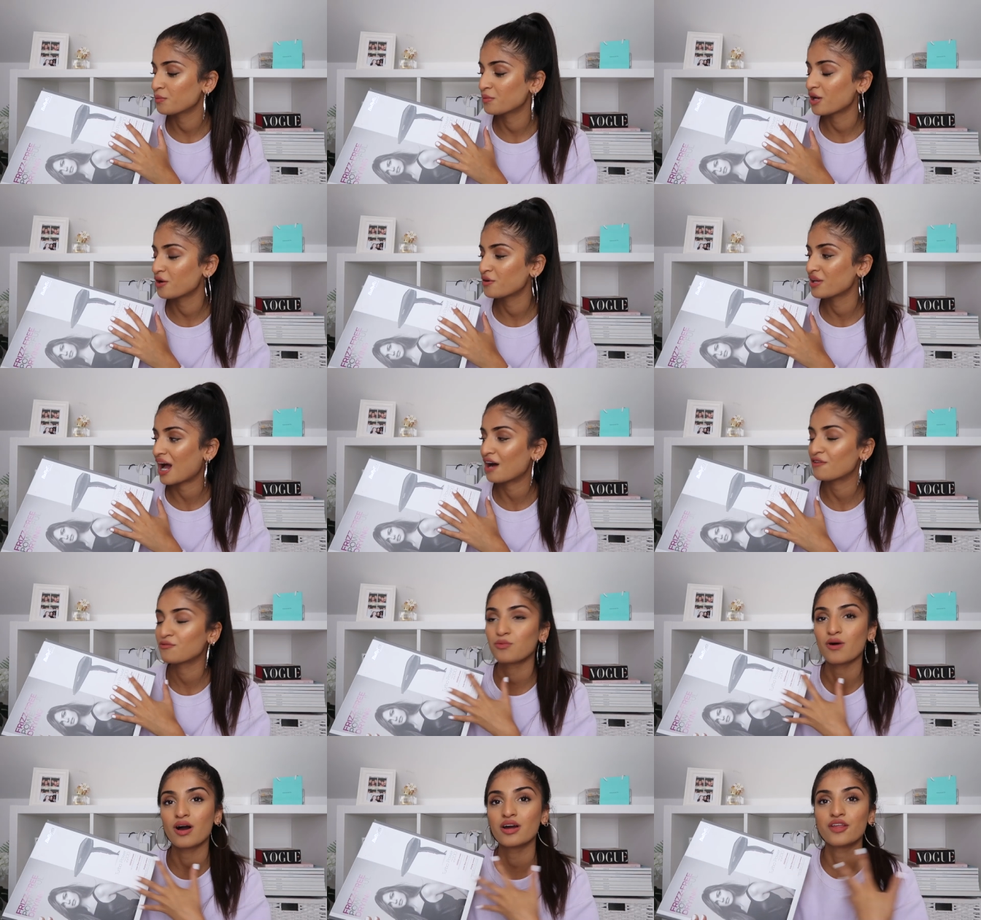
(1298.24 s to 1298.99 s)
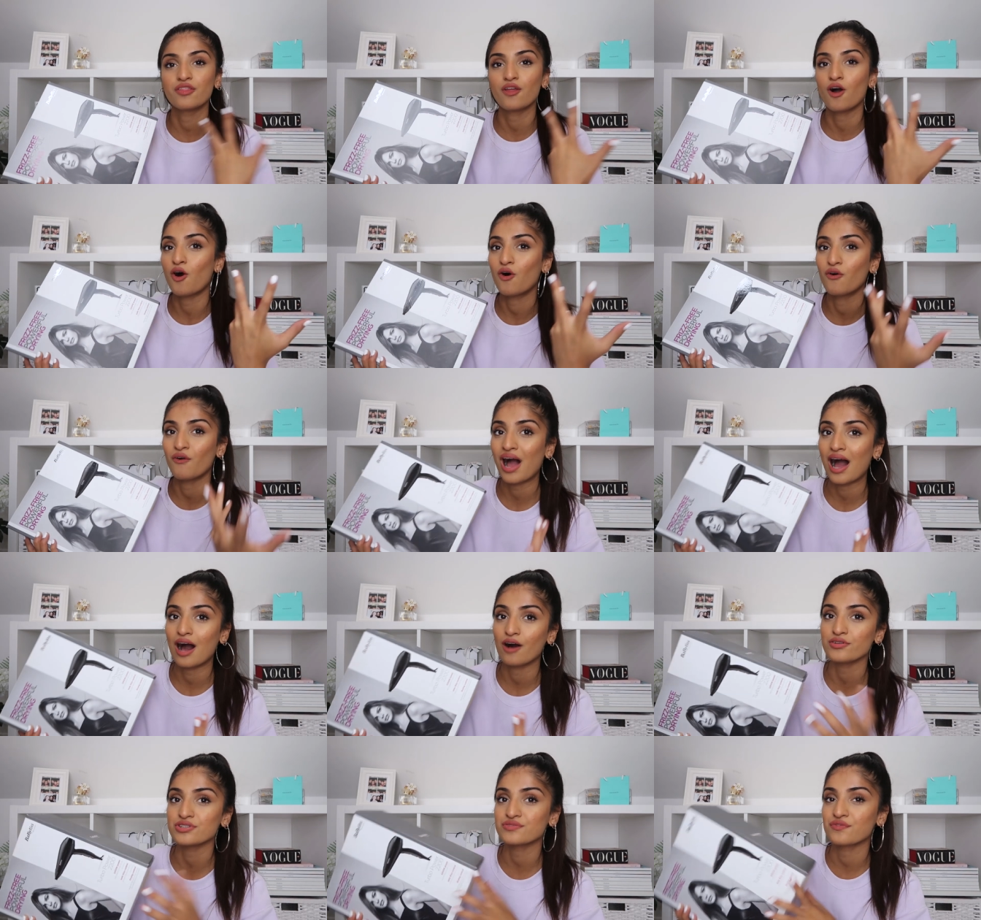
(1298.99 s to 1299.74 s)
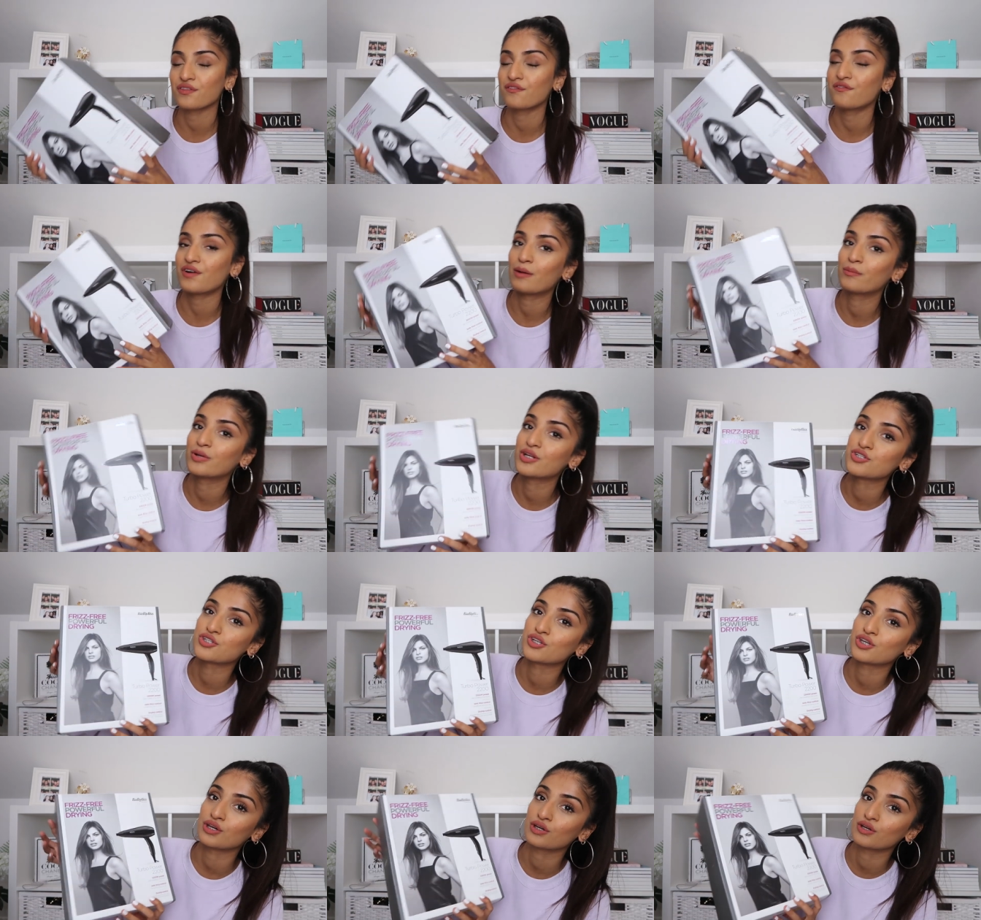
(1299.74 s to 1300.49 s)
We only have one in the whole house for the
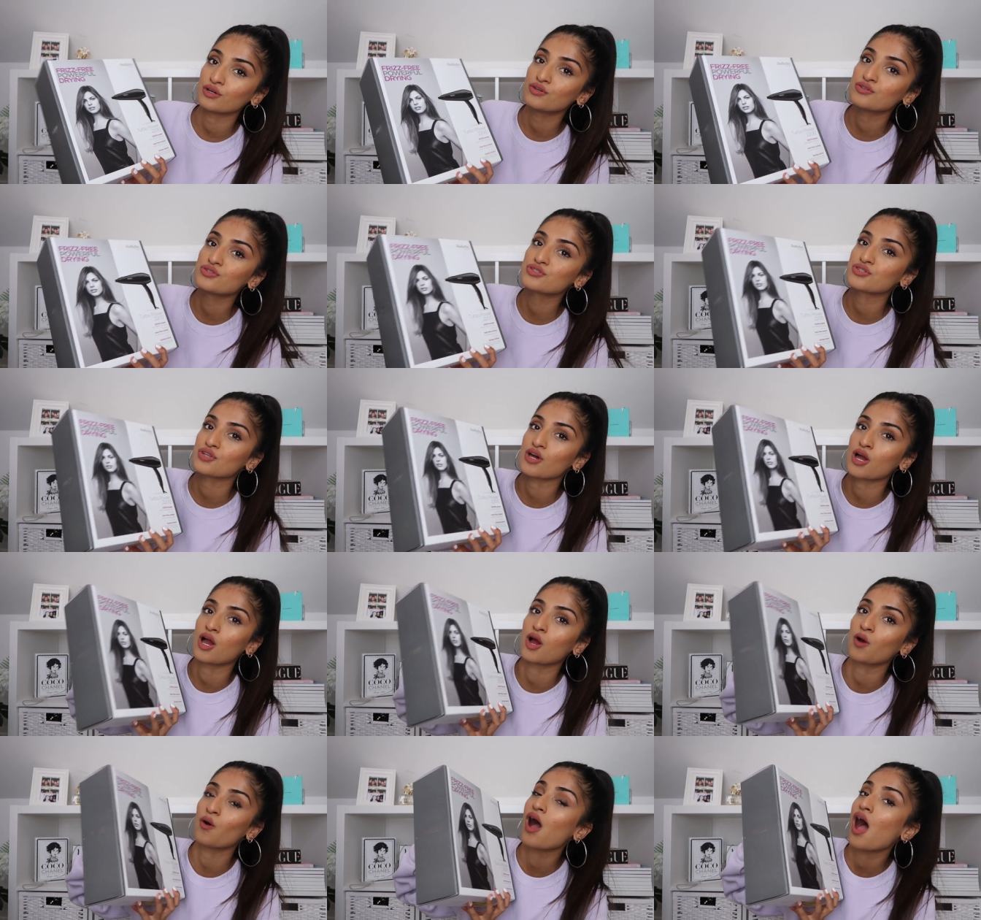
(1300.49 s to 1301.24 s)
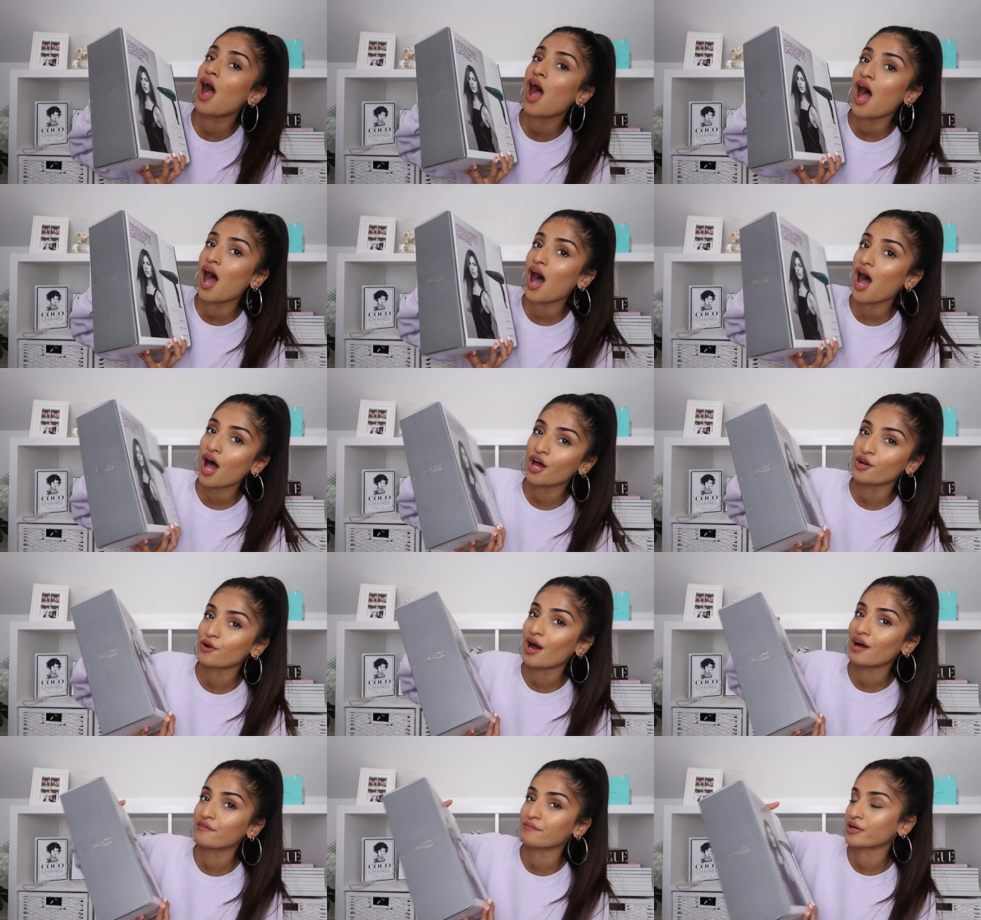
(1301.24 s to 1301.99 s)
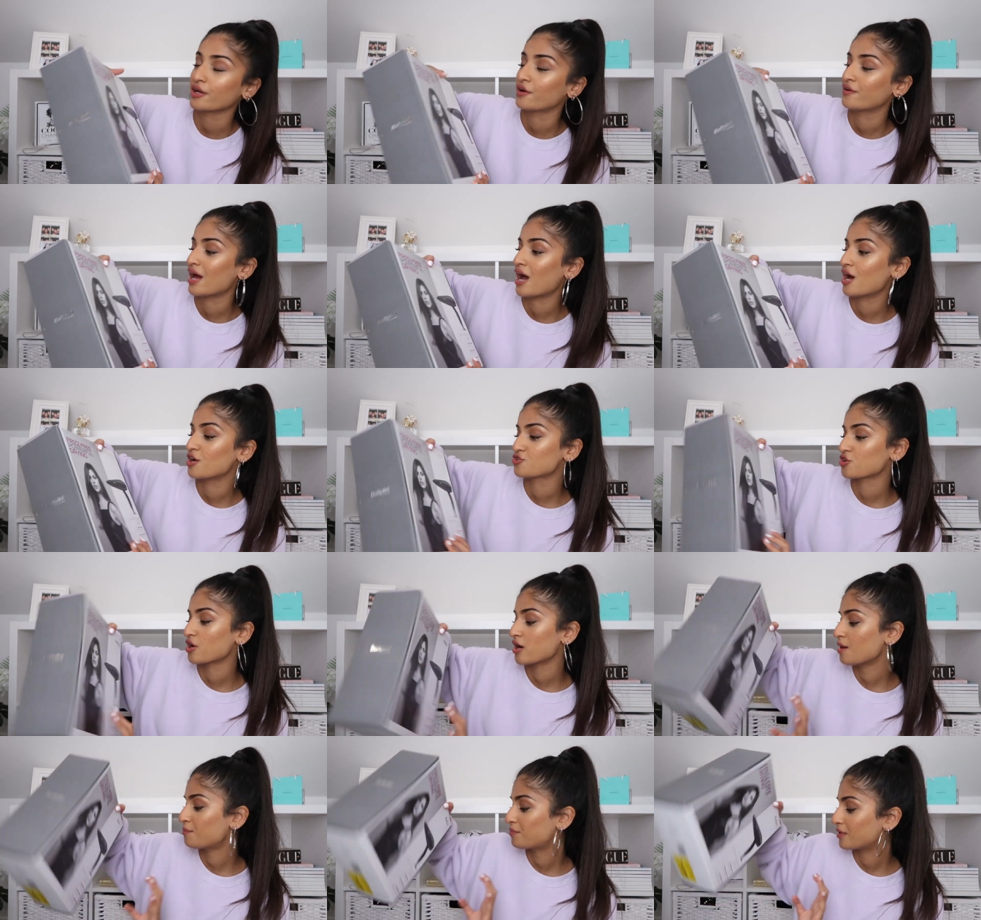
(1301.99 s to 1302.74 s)
family to use, so I don't have my own
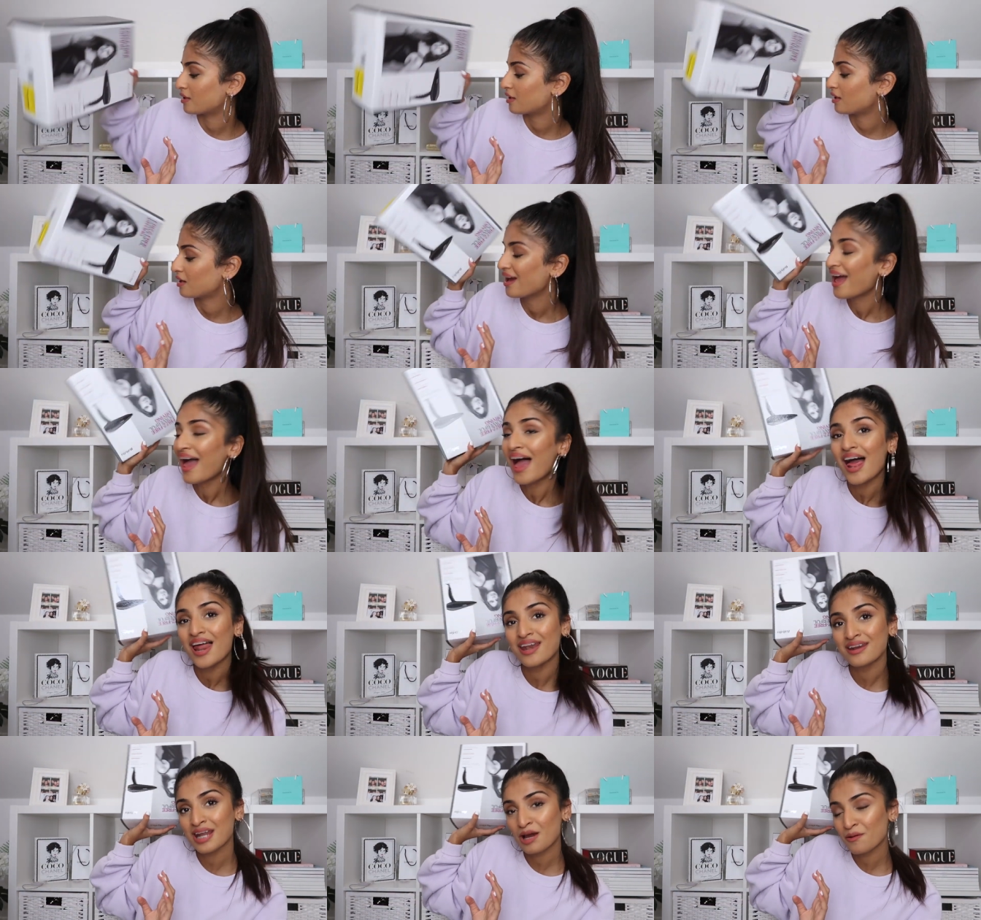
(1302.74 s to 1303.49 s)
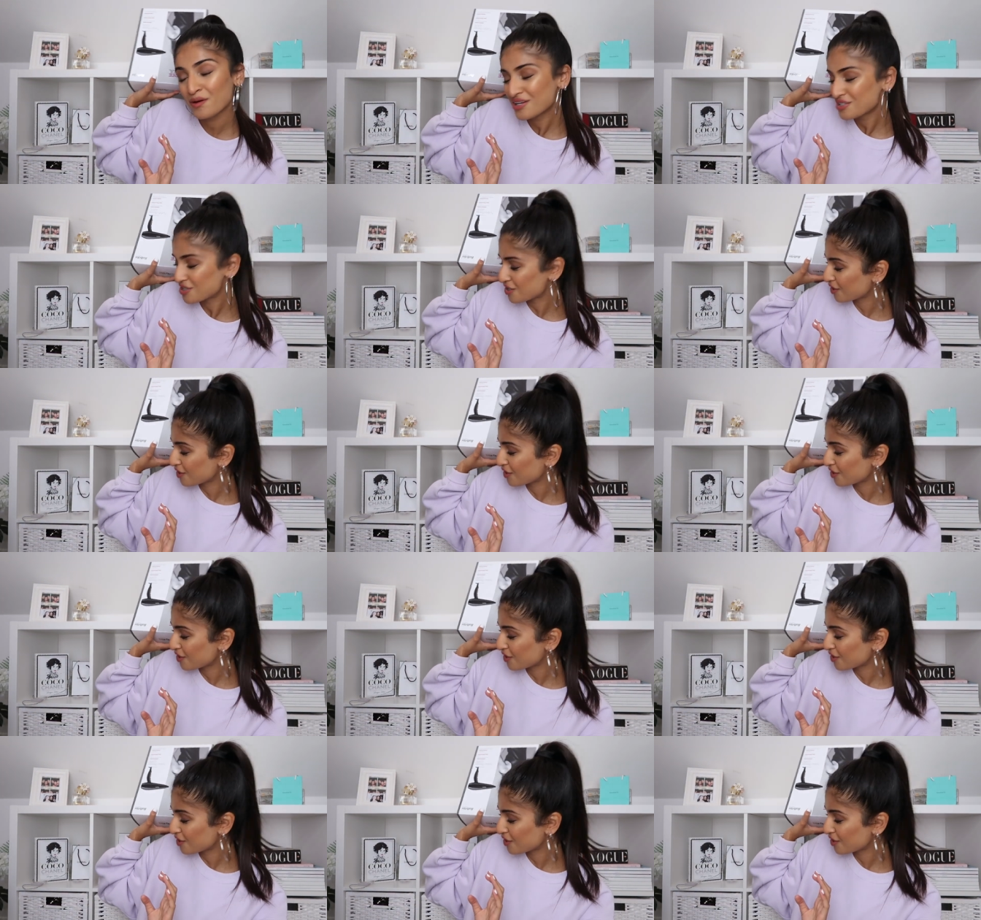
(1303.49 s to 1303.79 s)
hairdryer, but now I